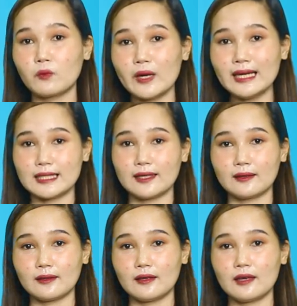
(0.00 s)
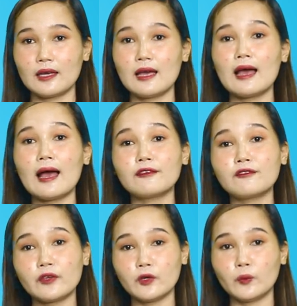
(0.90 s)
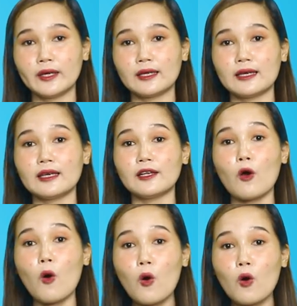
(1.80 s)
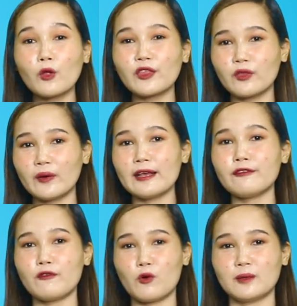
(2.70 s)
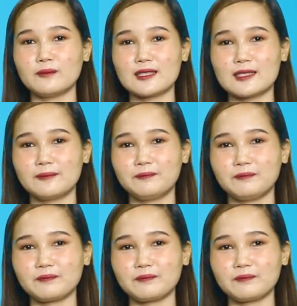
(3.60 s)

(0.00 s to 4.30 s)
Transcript: reading, and viewing in all three forms.